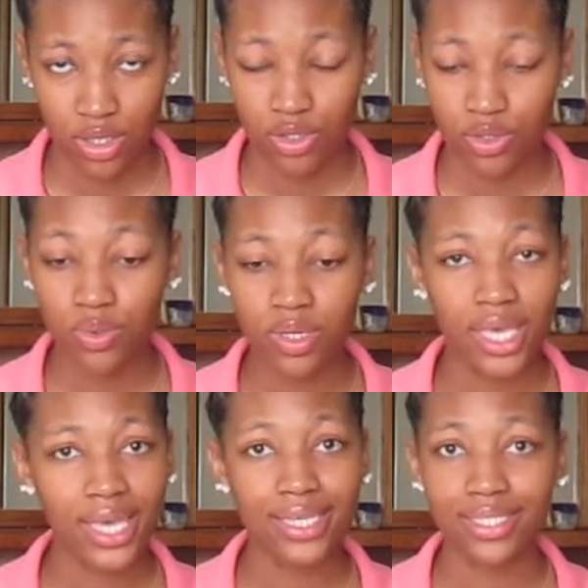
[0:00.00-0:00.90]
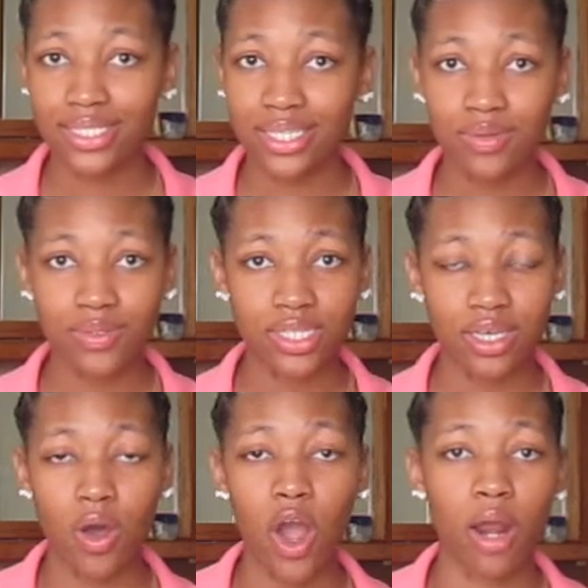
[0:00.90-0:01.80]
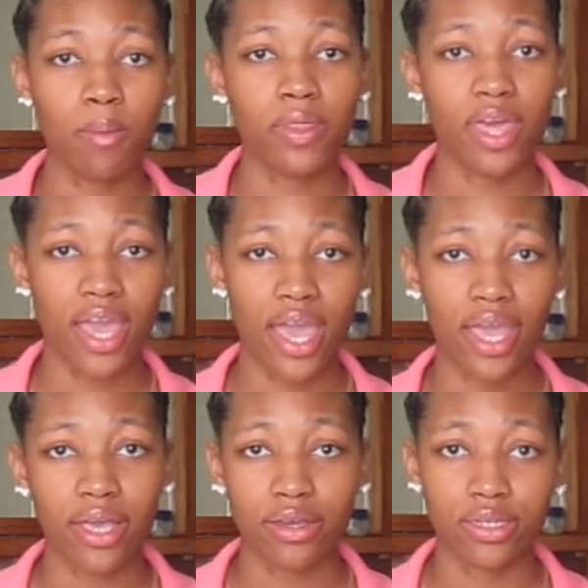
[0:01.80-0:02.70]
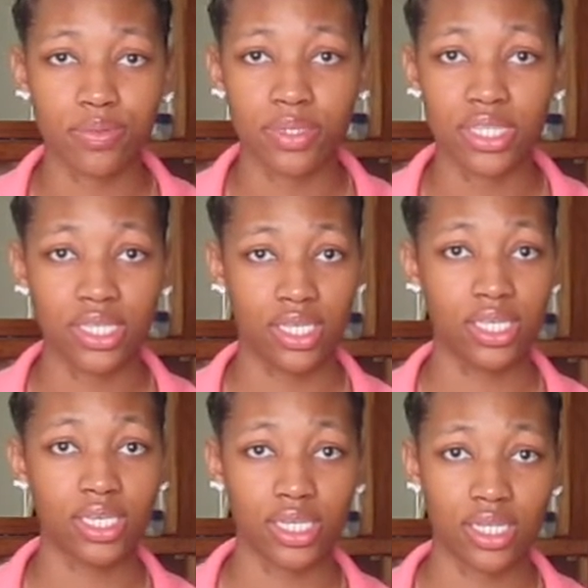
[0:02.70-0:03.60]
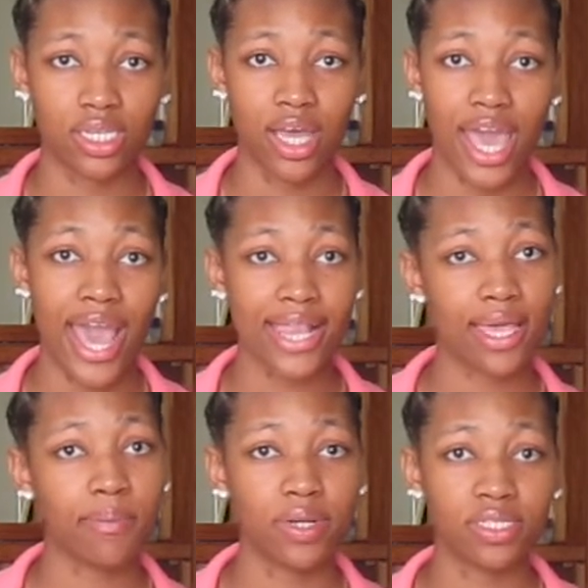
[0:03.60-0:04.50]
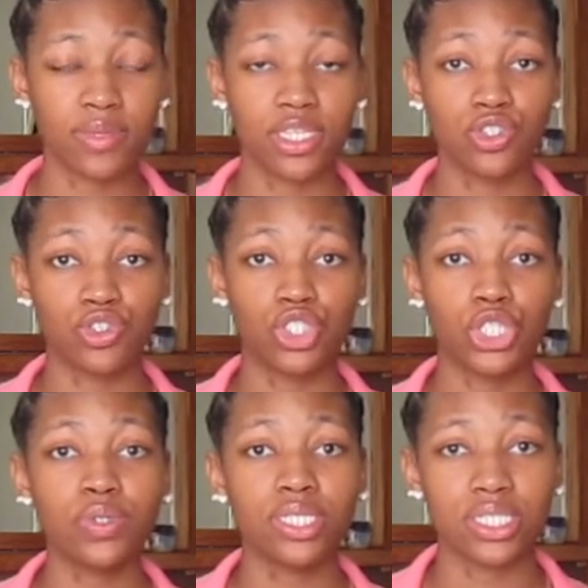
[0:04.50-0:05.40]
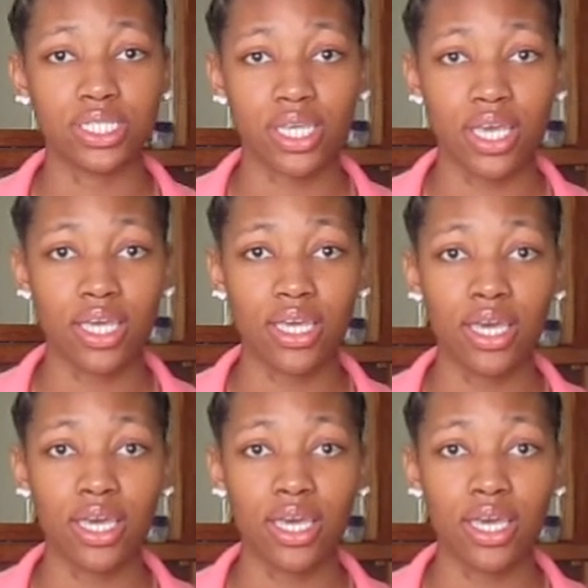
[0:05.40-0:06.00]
You can't continue to harbor that anger within at that person because you're choosing to stay.